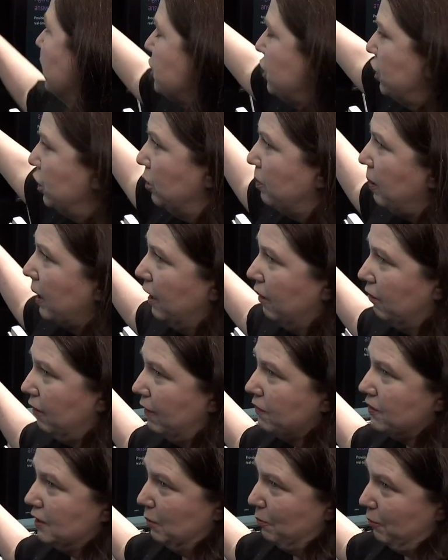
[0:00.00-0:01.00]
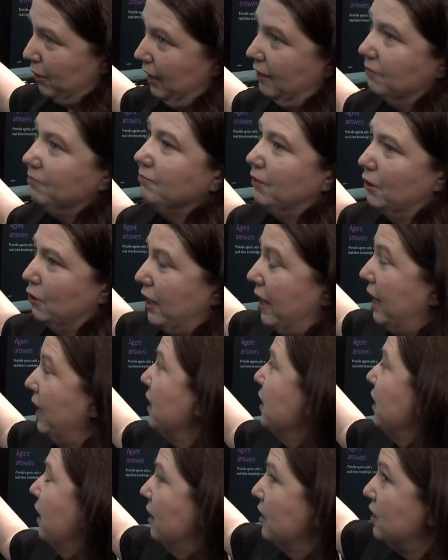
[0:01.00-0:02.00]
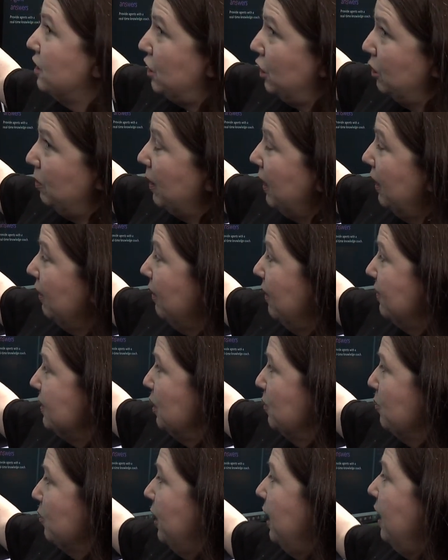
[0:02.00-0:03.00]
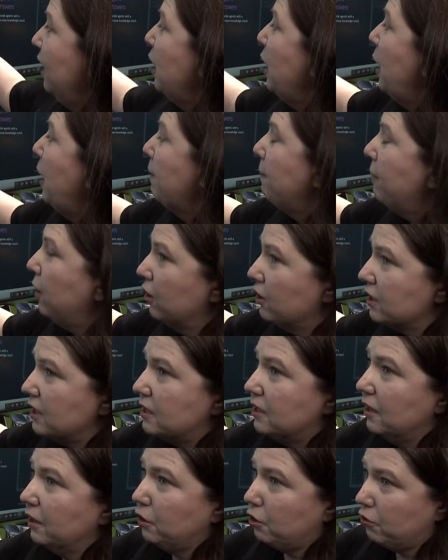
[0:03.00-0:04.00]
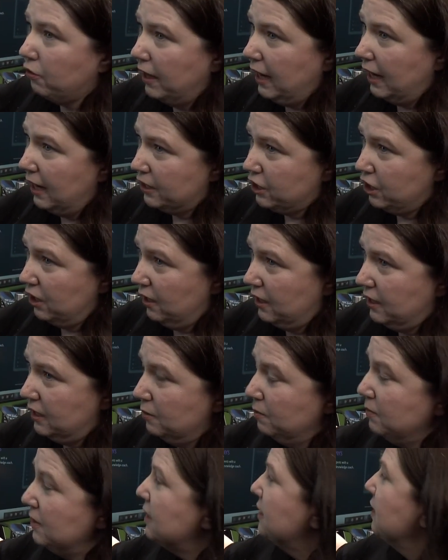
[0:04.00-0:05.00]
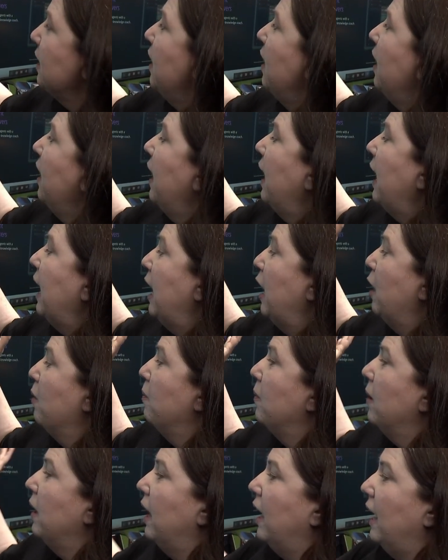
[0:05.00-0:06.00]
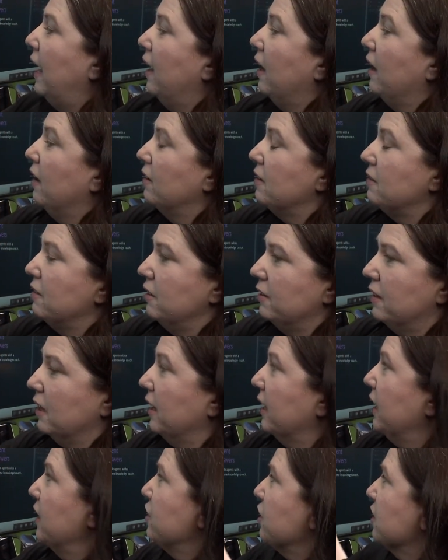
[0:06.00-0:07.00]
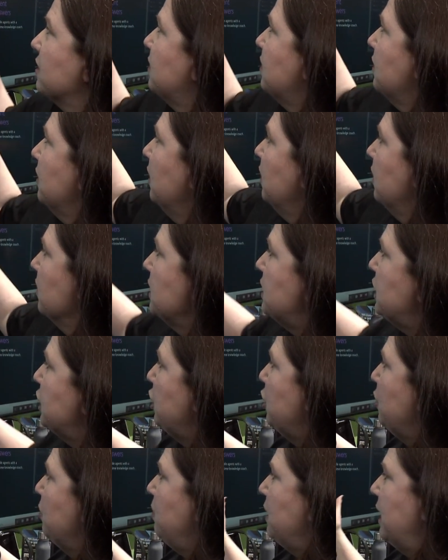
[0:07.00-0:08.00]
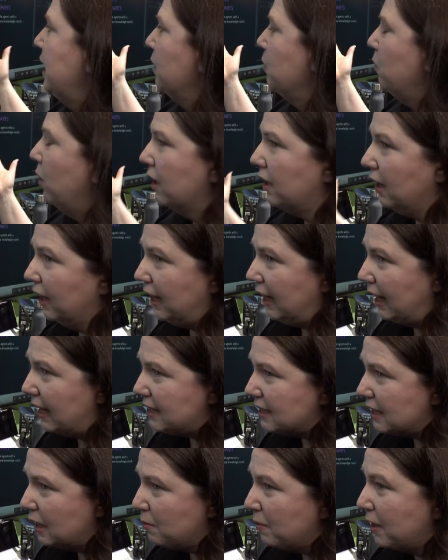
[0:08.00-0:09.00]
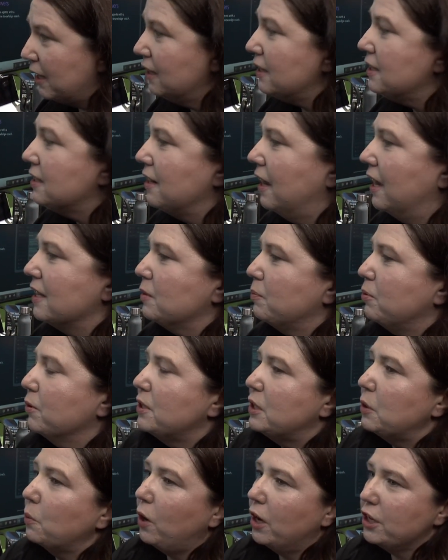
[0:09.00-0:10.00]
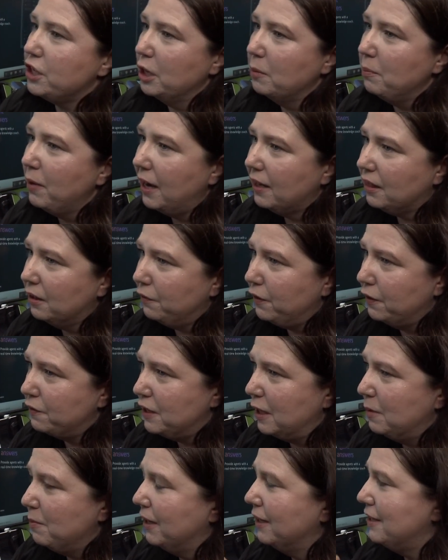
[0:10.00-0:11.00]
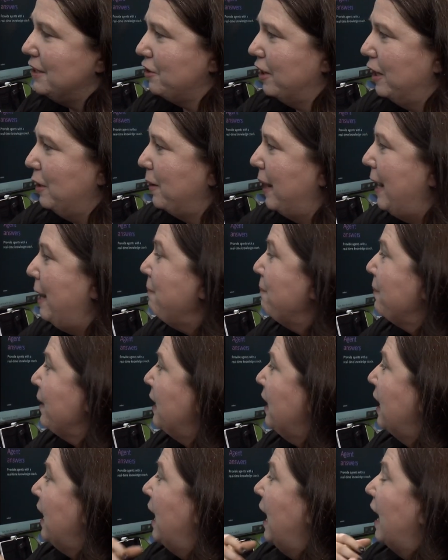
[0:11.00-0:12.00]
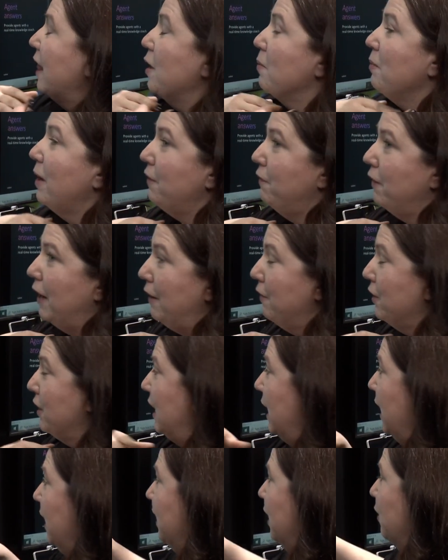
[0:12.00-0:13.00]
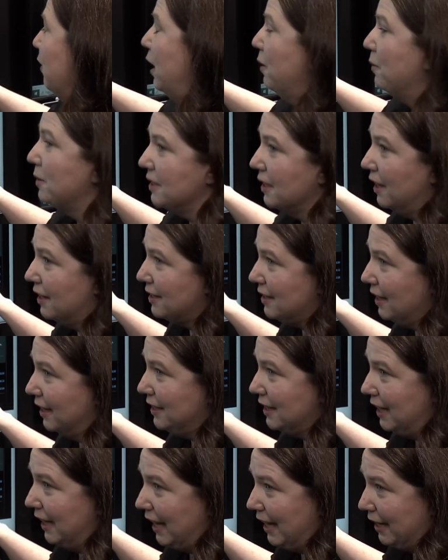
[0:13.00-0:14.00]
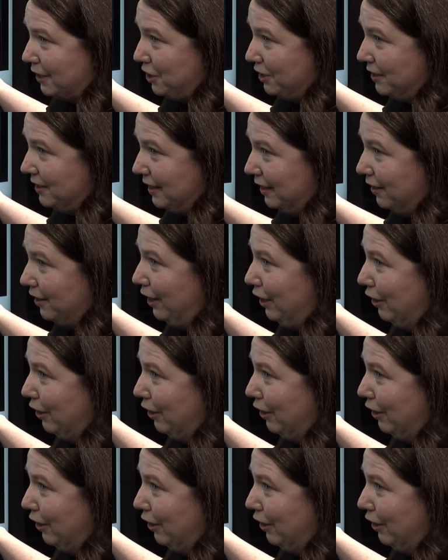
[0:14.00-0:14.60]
a 2-paragraph summary, okay? 2-paragraph summary plus 3 action items that I can just consume in like less than a minute, as opposed to watching back the 15 minutes straight away. And then my favorite thing, now I was not assigned any actions here,